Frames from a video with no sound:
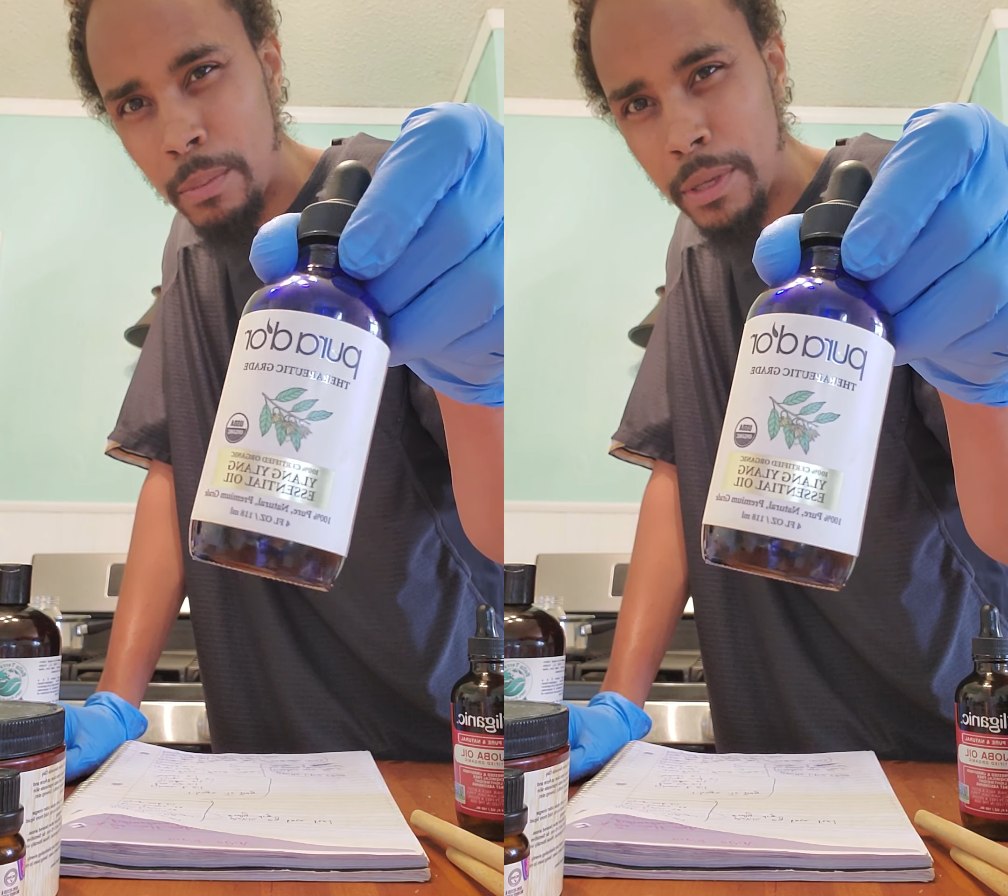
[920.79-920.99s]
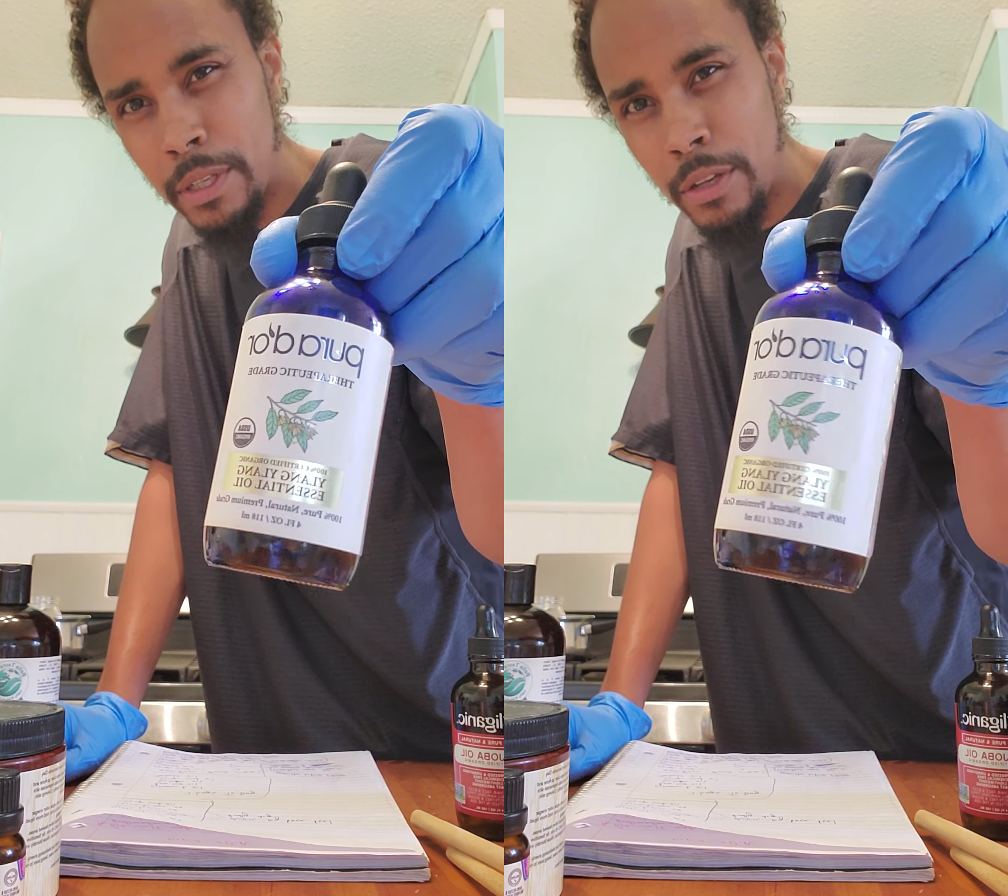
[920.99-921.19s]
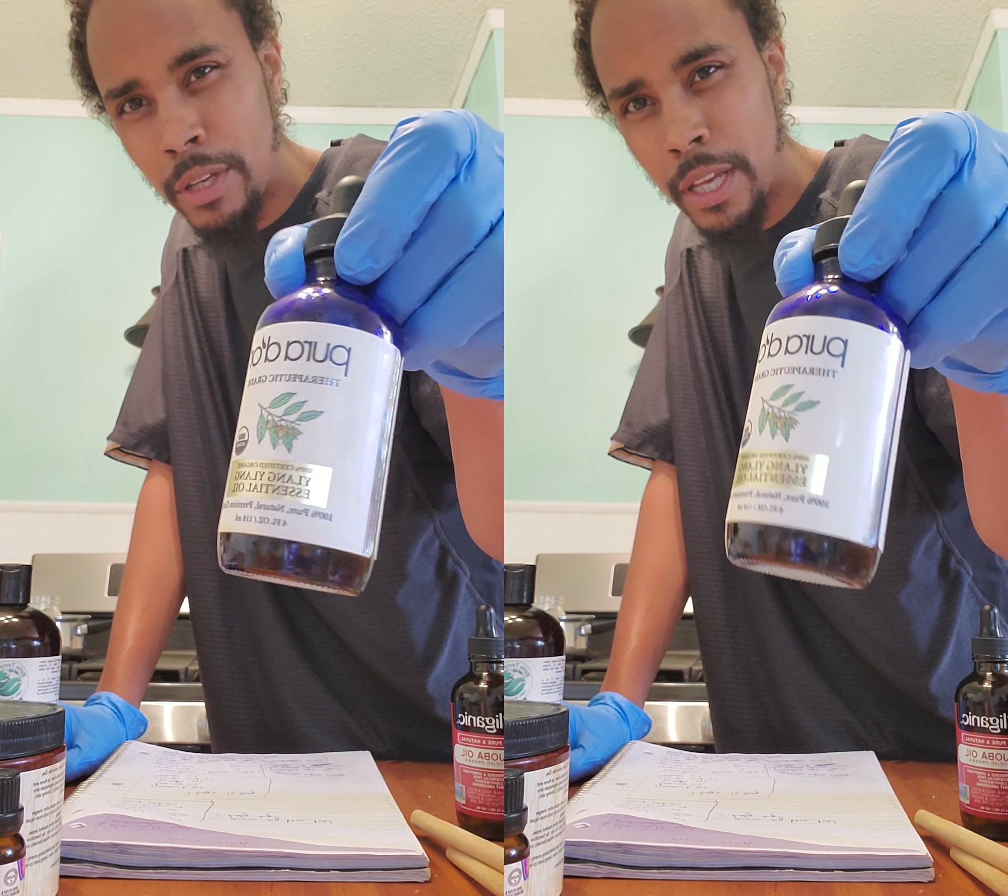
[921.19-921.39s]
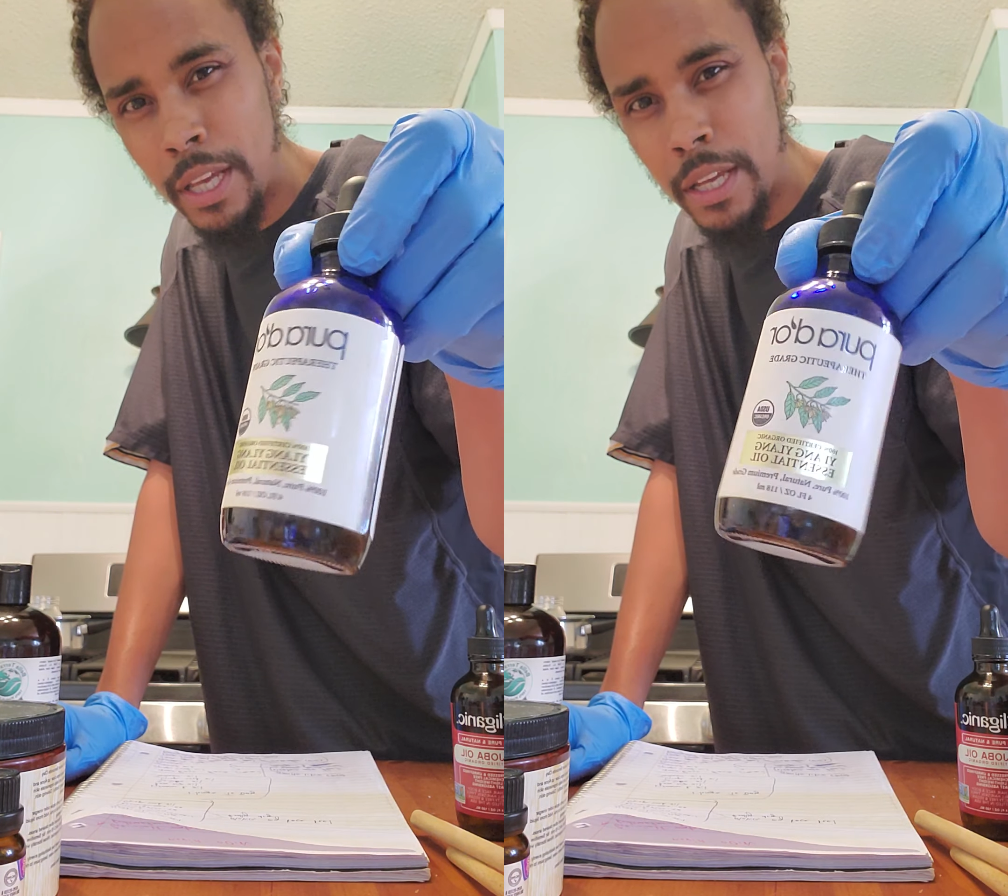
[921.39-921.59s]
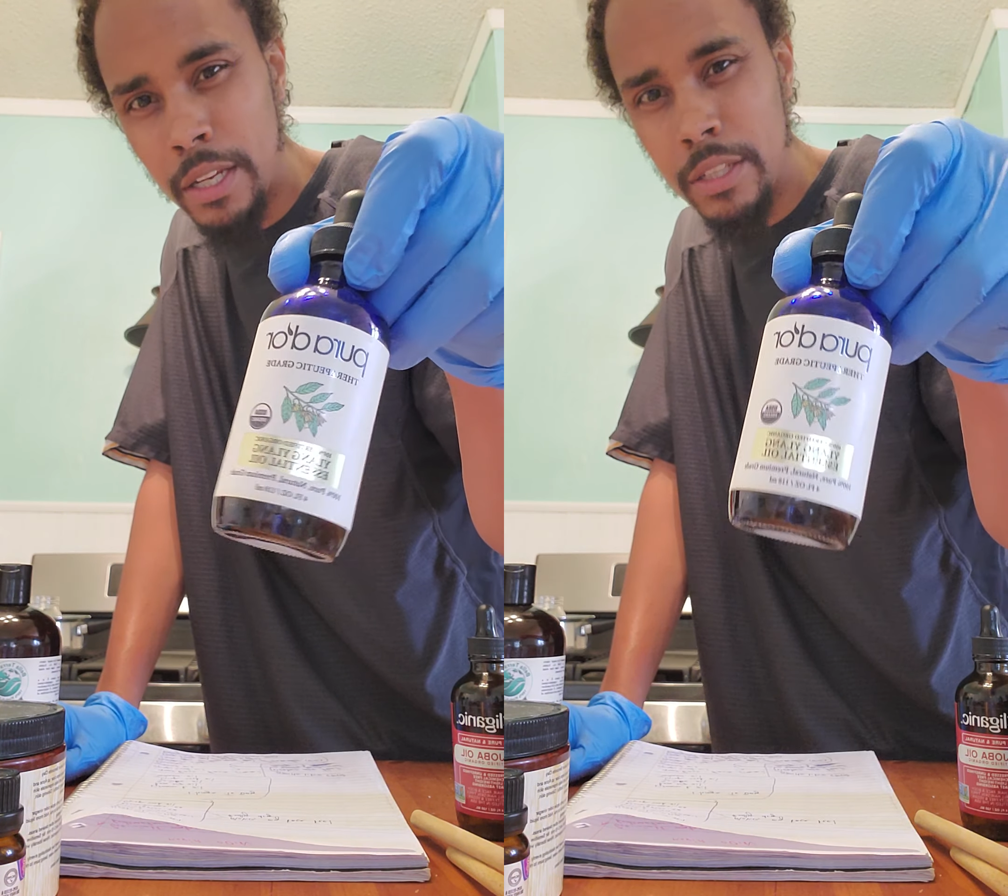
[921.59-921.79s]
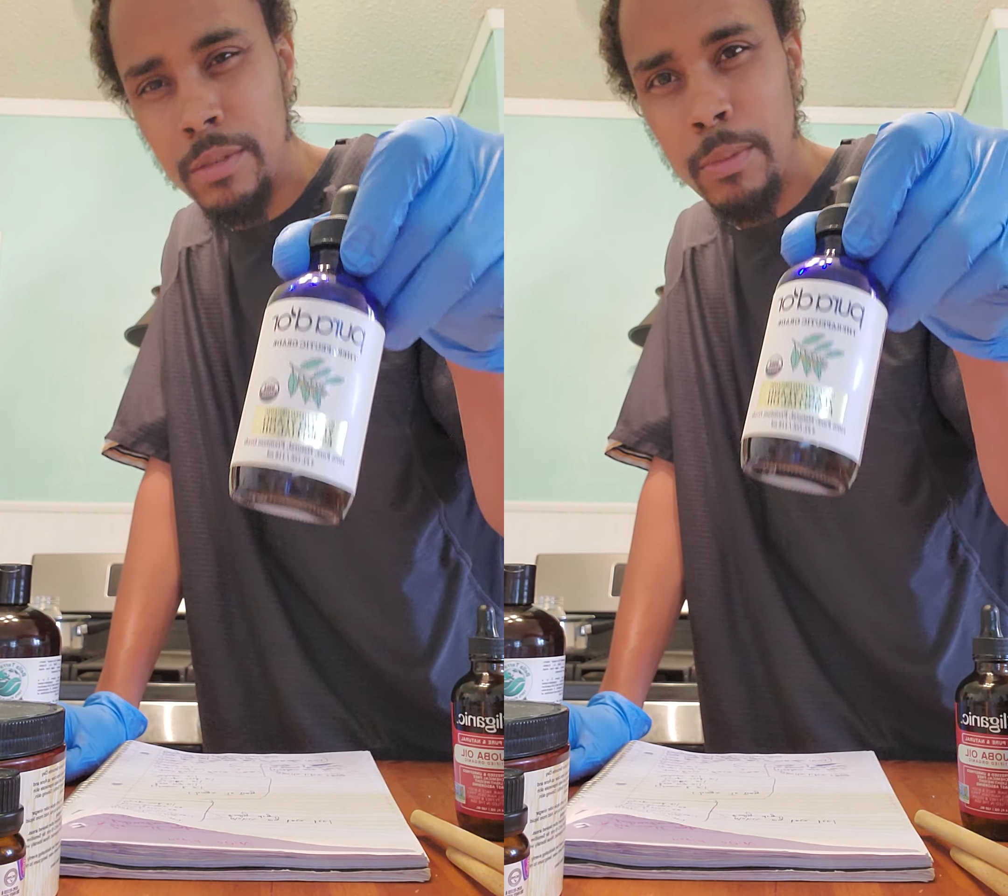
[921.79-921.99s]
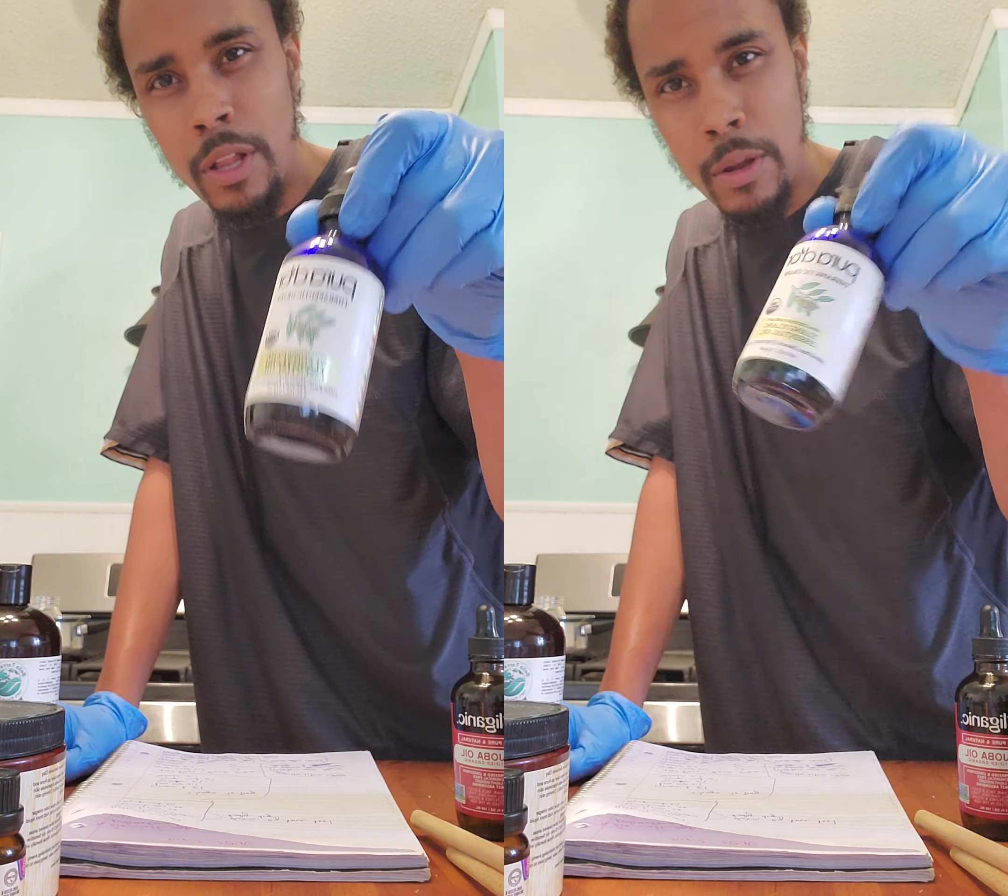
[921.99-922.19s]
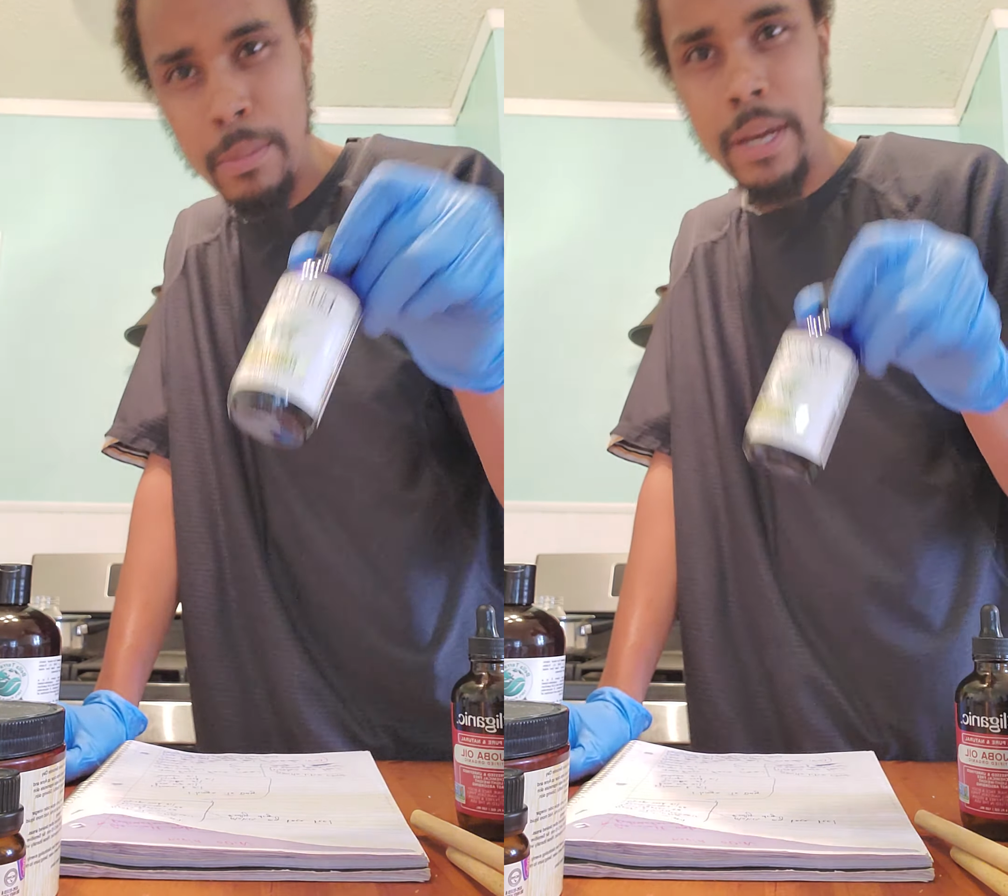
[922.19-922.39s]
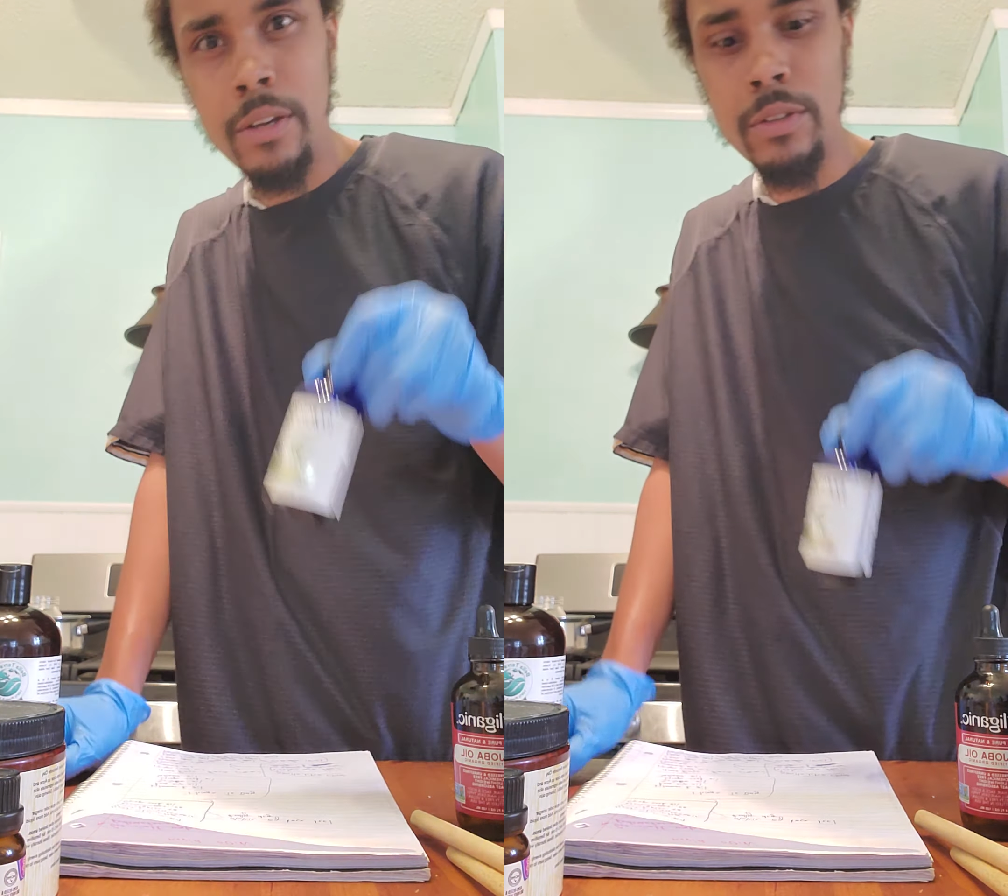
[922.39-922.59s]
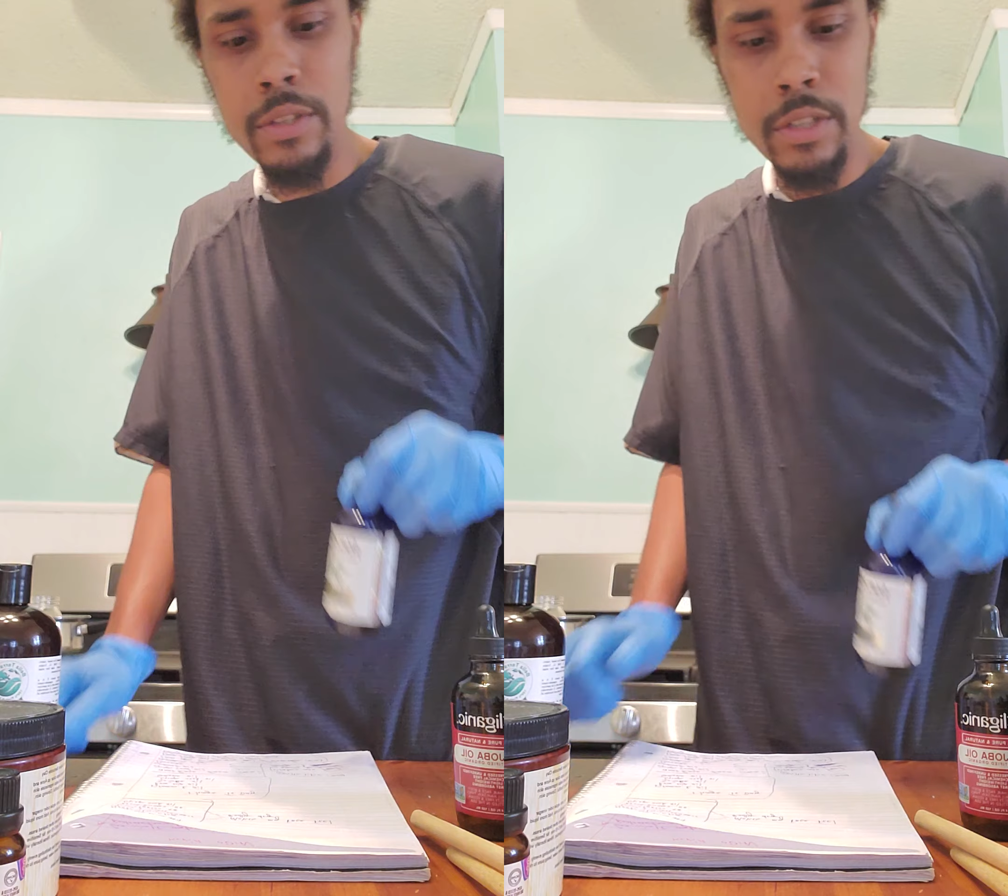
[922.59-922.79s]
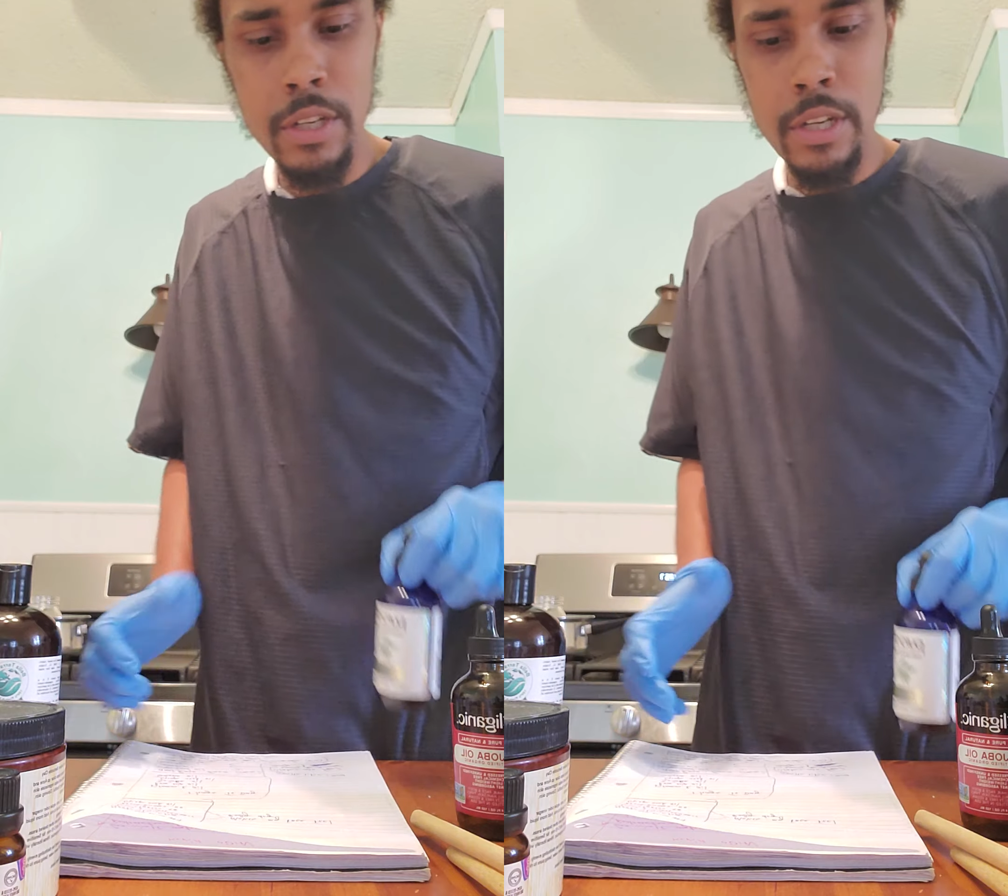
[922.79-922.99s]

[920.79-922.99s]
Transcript: but you can get smaller bottles.